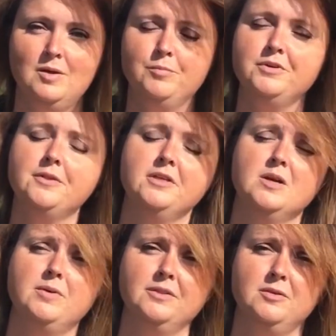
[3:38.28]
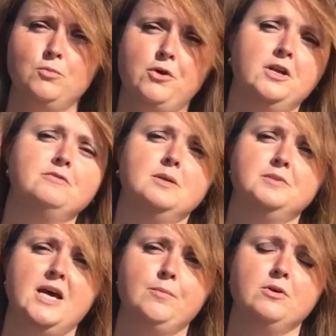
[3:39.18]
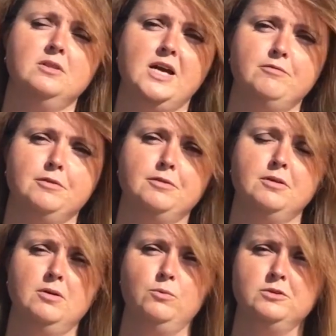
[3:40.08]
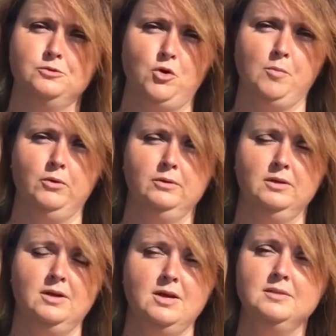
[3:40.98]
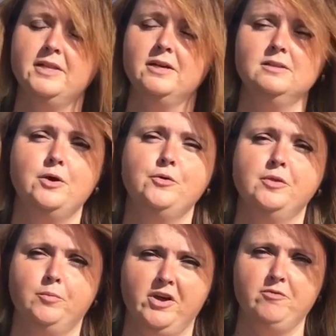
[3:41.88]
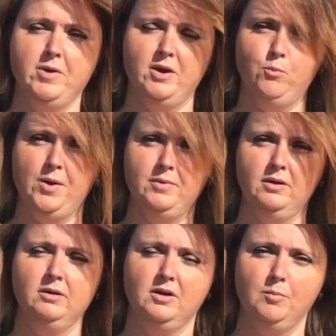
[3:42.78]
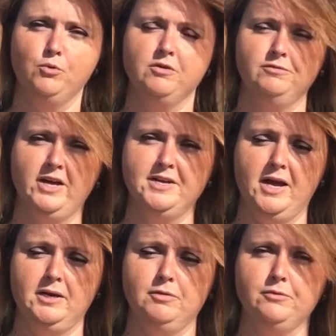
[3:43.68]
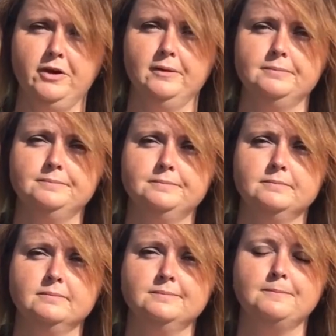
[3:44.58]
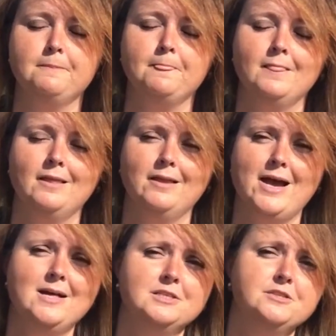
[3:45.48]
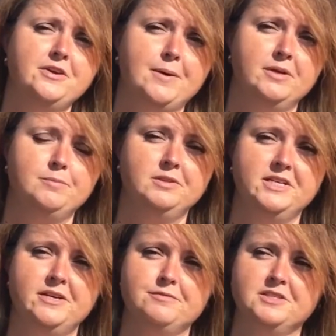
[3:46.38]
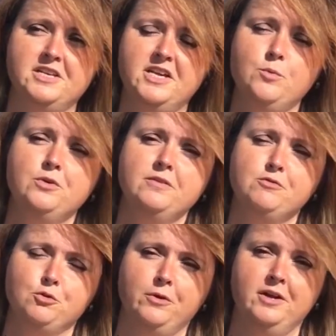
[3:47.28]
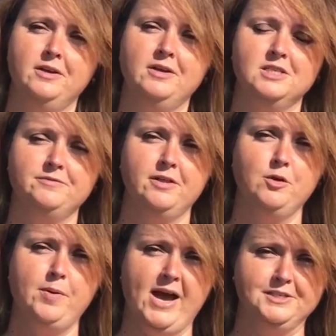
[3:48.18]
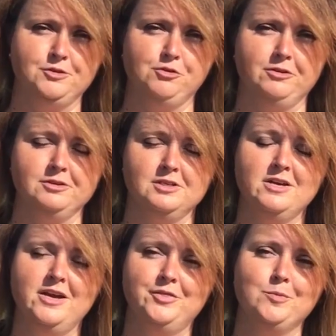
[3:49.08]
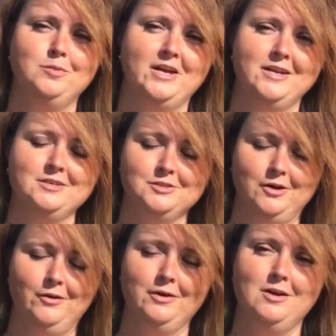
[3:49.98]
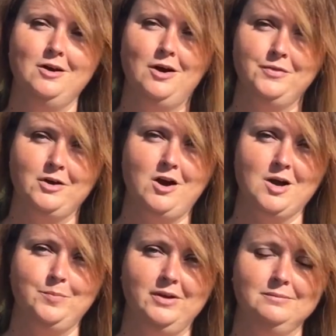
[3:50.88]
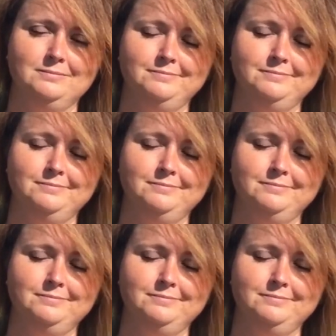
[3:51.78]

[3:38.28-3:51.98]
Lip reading: But nothing about the morning of September 11th was normal, let alone the brave men and women on board Flight 93. Alan's family believes that he would have joined his fellow passengers in their planned assault on the cockpit.